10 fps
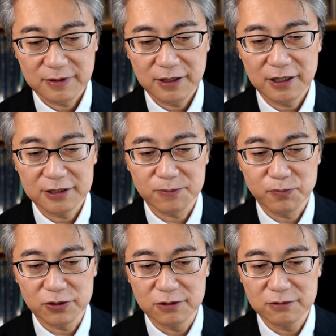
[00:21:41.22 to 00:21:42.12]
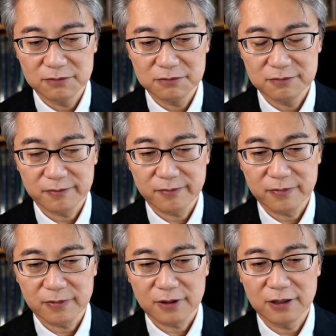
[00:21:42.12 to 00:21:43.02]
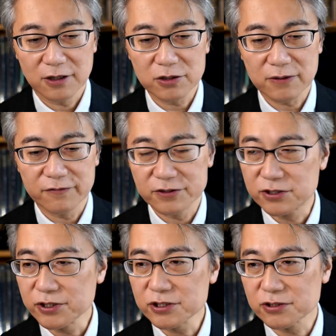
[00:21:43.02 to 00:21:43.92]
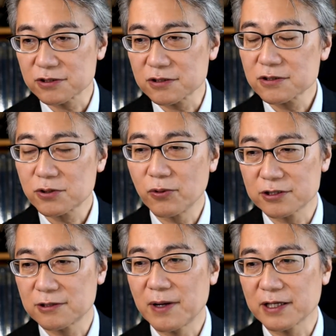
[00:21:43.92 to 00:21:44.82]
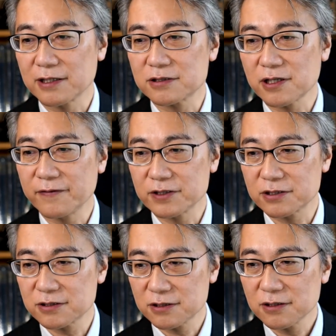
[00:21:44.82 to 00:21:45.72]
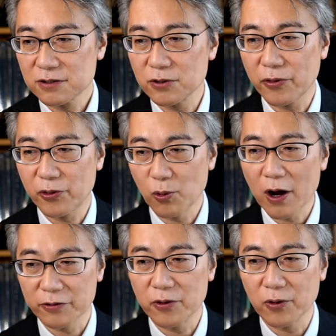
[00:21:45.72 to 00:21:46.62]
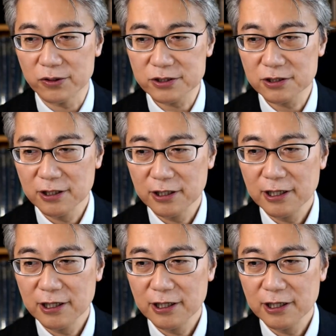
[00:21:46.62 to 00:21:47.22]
has put a lot of restriction towards the banking services throughout those.